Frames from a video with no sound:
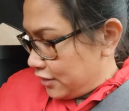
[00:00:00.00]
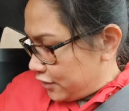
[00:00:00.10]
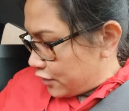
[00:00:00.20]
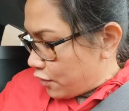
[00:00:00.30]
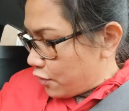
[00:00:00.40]

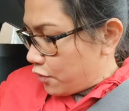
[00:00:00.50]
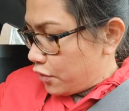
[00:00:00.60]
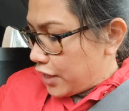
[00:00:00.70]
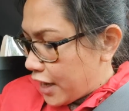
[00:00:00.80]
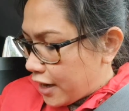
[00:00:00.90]
So,
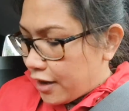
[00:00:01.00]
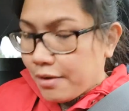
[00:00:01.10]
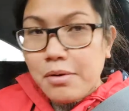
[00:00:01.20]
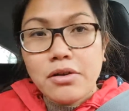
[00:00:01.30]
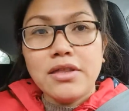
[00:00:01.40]
yeah.
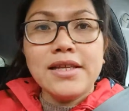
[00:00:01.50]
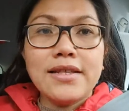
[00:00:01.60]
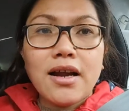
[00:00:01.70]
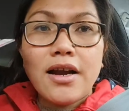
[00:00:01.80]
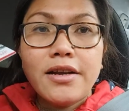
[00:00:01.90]
About
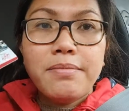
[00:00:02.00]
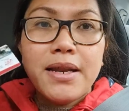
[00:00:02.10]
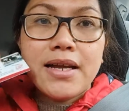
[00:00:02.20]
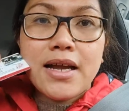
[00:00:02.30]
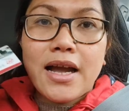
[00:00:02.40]
this card
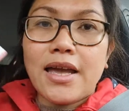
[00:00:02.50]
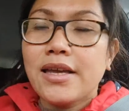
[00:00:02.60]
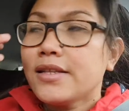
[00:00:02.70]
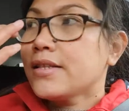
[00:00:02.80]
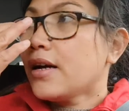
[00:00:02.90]
pala,
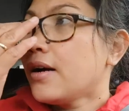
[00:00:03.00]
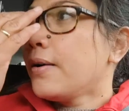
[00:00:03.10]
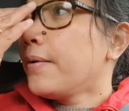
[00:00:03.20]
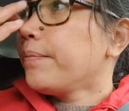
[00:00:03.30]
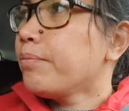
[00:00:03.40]
guys.
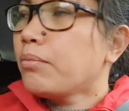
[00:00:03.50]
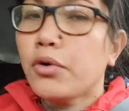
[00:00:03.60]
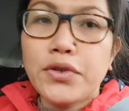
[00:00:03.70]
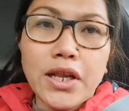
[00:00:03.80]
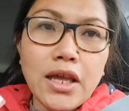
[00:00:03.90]

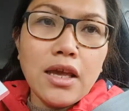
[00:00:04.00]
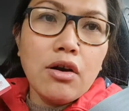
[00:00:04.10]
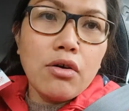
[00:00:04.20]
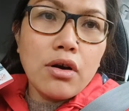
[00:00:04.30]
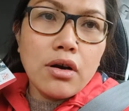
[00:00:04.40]
Mostly,
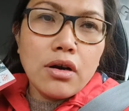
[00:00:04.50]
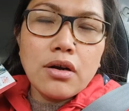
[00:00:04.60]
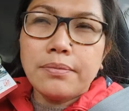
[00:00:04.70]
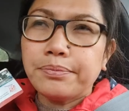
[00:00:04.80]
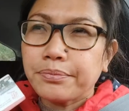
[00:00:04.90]

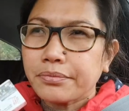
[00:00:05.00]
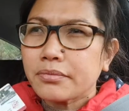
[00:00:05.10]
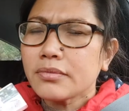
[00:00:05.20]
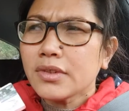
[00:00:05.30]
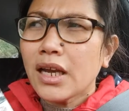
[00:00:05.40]
or
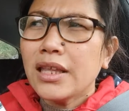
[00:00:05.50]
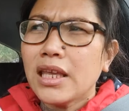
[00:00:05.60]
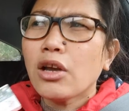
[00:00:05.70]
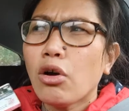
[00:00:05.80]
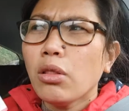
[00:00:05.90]
I
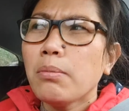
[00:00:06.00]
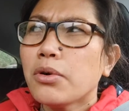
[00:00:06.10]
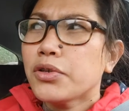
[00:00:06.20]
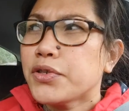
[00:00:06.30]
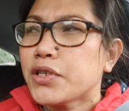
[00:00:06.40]
think
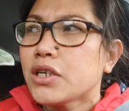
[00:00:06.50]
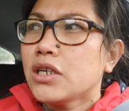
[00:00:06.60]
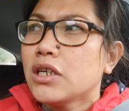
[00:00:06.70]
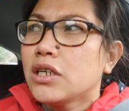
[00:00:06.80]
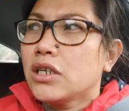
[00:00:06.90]
almost
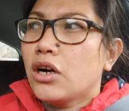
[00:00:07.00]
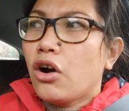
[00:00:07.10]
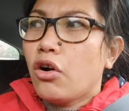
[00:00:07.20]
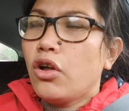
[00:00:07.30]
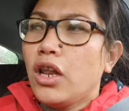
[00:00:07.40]

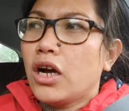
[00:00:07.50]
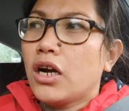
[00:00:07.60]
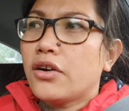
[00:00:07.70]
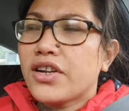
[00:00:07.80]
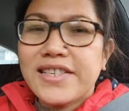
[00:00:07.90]

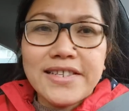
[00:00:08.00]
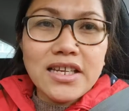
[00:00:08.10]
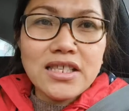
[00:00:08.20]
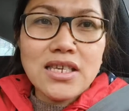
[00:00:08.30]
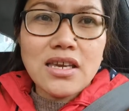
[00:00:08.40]
all
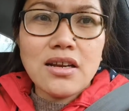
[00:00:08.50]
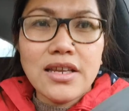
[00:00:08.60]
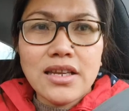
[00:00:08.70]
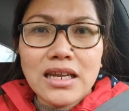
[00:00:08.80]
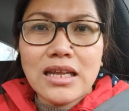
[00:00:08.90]
residents here
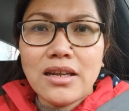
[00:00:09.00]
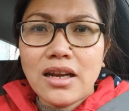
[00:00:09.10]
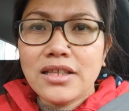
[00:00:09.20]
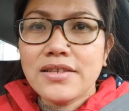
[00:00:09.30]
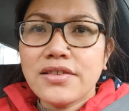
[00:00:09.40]
in the
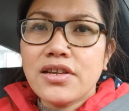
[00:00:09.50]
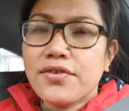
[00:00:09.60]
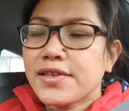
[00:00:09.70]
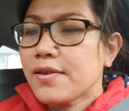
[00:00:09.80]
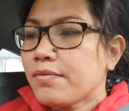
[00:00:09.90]
Netherlands, they
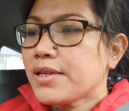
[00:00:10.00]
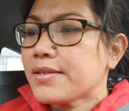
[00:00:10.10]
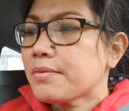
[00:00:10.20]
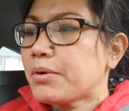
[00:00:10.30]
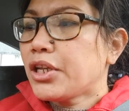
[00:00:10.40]
receive
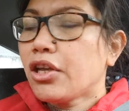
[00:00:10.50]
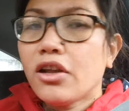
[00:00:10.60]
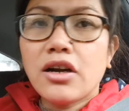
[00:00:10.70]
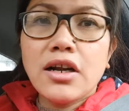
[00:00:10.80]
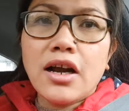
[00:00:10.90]
this
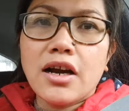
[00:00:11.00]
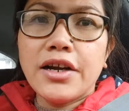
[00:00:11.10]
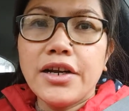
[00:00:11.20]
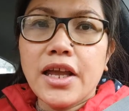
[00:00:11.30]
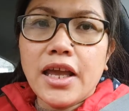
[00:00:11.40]
particular
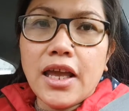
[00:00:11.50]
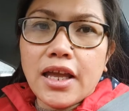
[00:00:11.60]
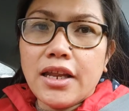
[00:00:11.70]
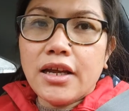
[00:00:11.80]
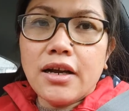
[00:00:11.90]
card,
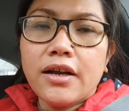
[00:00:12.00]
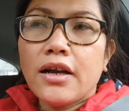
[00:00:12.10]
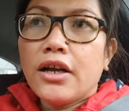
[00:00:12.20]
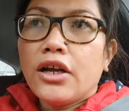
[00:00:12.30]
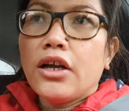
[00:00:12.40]
and
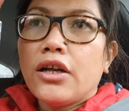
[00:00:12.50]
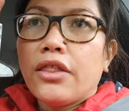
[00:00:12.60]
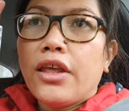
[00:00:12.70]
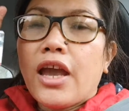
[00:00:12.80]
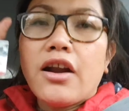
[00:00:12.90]

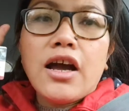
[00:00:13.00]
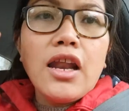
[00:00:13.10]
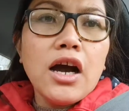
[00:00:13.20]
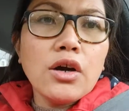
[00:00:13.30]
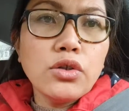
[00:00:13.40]
they are
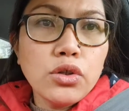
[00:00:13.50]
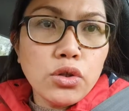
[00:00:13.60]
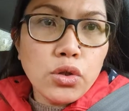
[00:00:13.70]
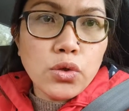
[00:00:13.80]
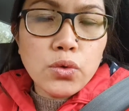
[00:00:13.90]
allowed
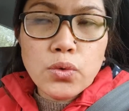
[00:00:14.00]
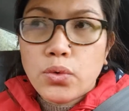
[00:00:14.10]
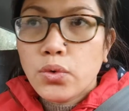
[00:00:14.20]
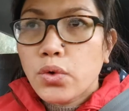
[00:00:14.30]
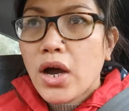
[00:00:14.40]
to
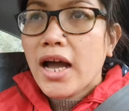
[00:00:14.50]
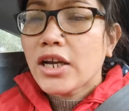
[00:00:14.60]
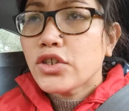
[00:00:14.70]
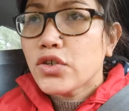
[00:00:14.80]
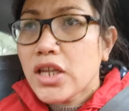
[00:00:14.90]

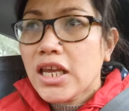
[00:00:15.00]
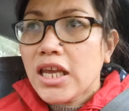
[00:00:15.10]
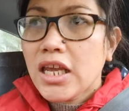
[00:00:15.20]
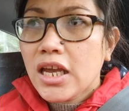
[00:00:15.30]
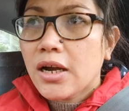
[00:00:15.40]

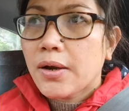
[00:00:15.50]
actually